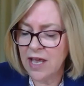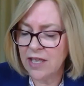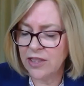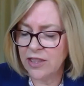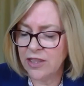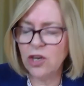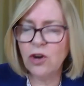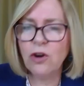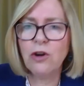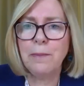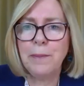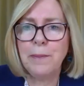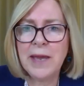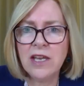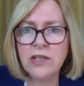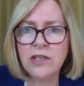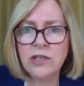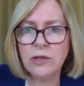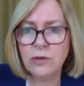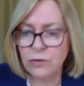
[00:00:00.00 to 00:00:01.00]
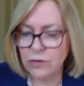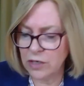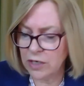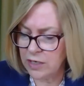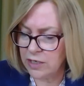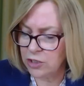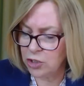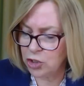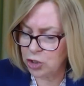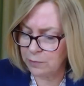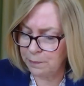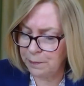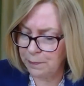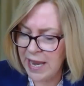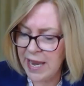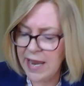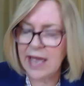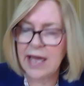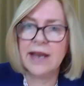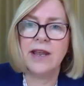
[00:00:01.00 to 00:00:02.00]
the European Union,
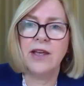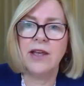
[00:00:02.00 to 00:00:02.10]
Japan,